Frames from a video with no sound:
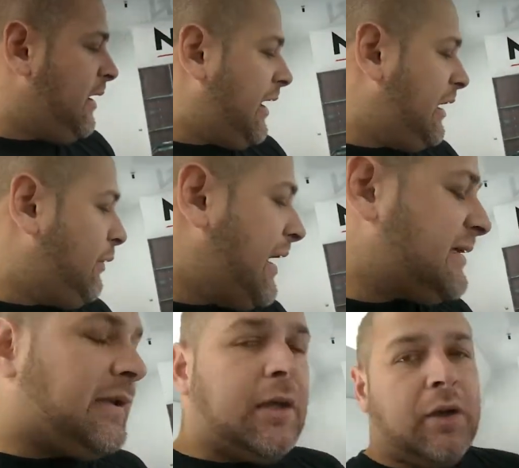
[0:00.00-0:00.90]

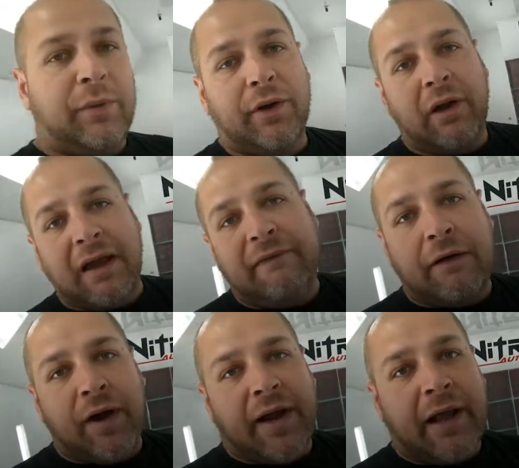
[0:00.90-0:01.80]
Anyways, we don't have
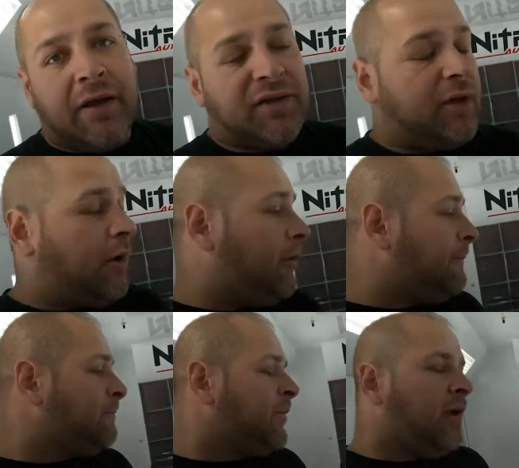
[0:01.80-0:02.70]
that right now,
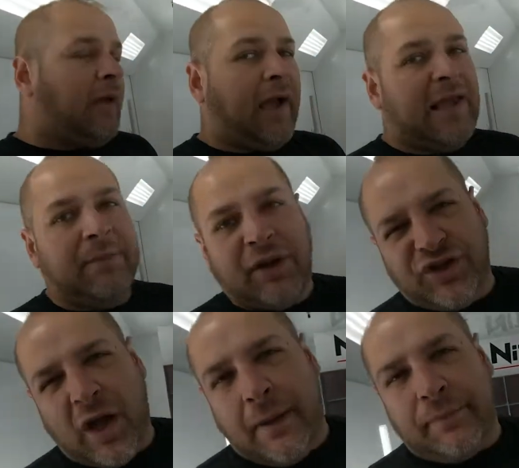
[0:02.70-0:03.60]
so I keep my
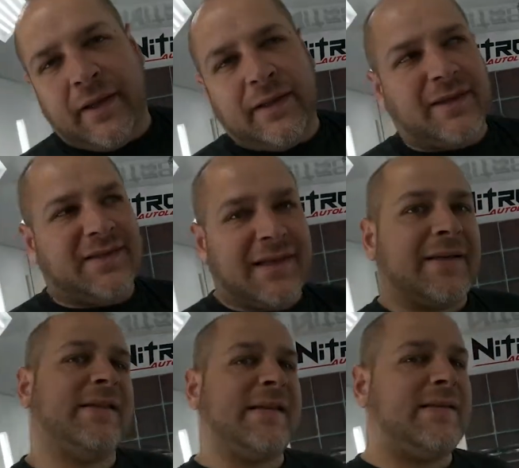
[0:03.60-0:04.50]
shop in the
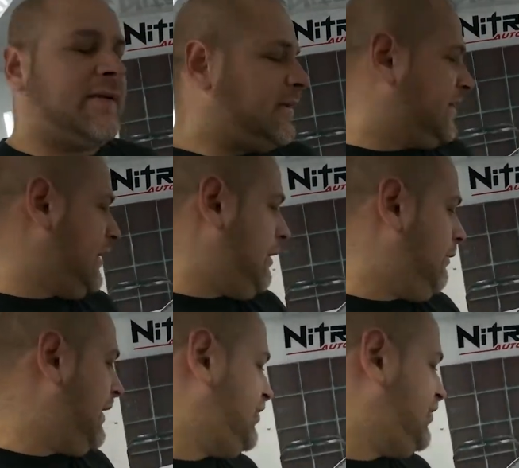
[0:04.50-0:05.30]
60s, so it